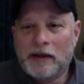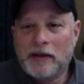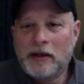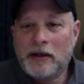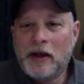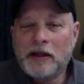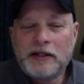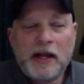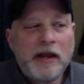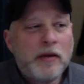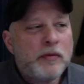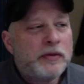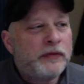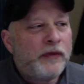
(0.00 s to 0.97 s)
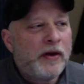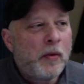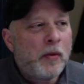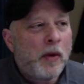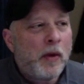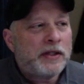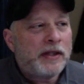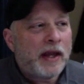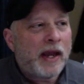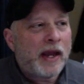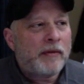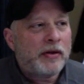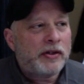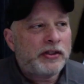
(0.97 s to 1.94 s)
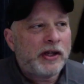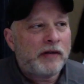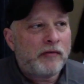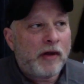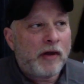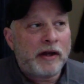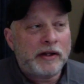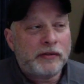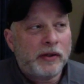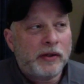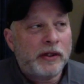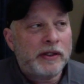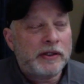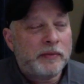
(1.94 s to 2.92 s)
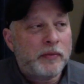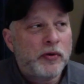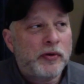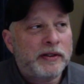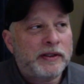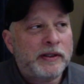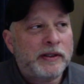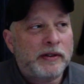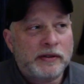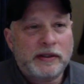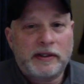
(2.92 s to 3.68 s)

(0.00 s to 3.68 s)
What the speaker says: I'll tell you, it was fun to watch that game because Jenrette is really smooth as silk.